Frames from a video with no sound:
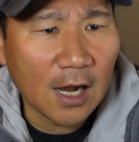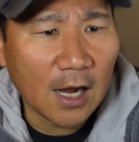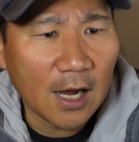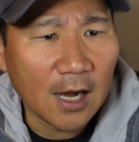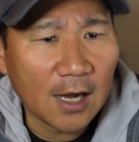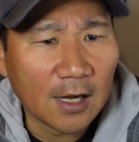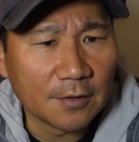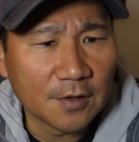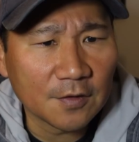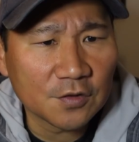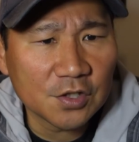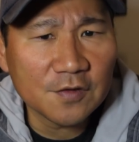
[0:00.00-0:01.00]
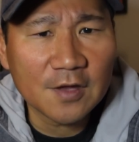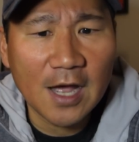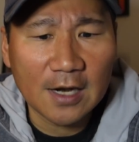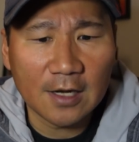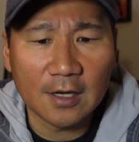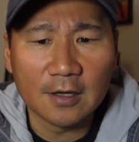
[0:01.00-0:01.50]
uh, this, she's
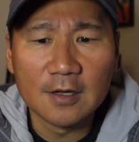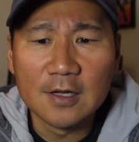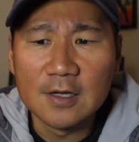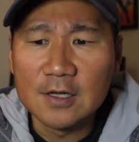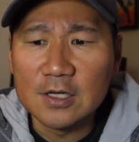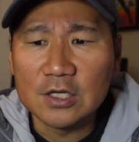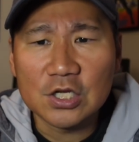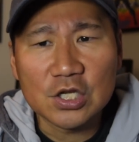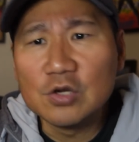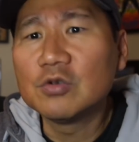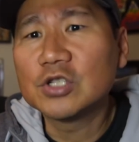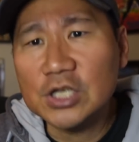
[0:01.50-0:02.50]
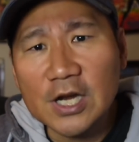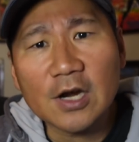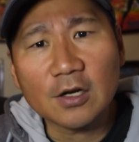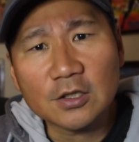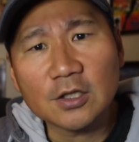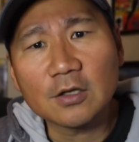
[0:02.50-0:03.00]
not a huge
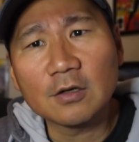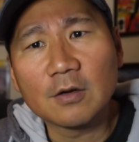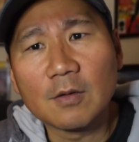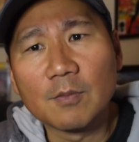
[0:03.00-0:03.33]
character,